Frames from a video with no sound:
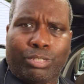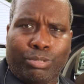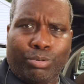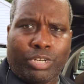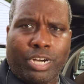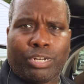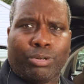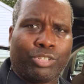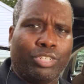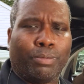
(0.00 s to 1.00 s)
to cut
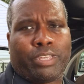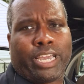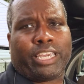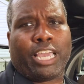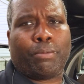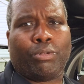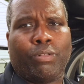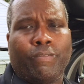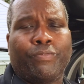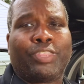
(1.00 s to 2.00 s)
or snip that cable.
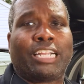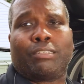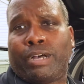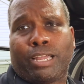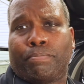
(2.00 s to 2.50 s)
That's my